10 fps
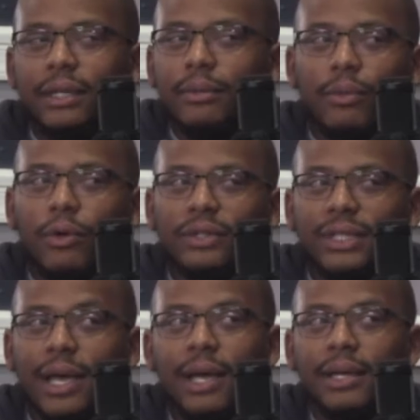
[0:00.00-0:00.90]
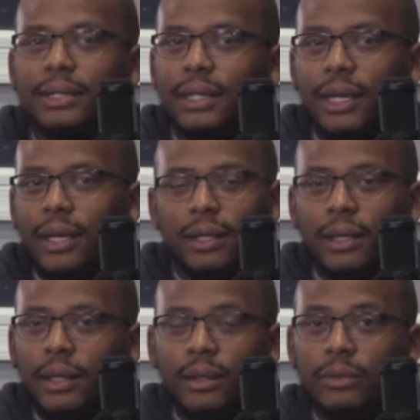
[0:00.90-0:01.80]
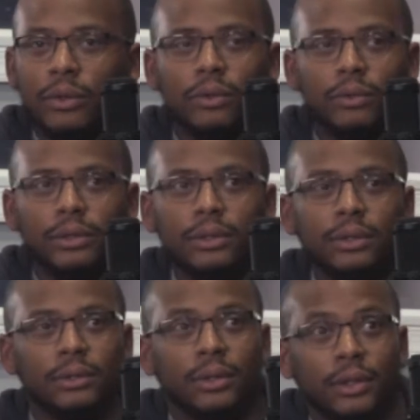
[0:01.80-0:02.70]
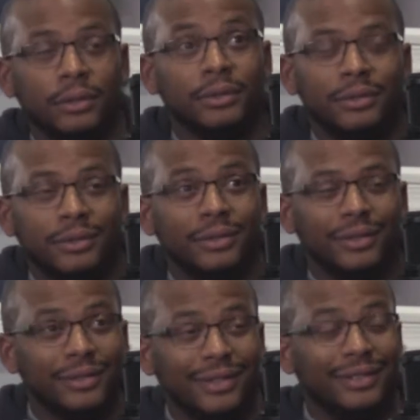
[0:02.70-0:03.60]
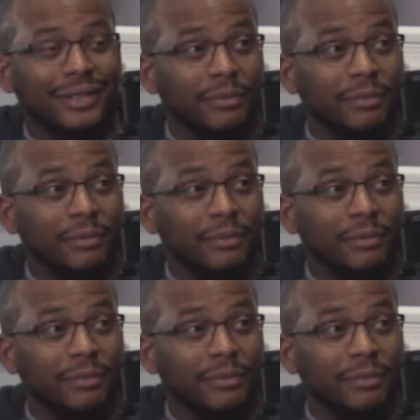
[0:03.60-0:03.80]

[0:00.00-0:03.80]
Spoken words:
them boys' eyes. He ain't. Yeah, it was oh shit.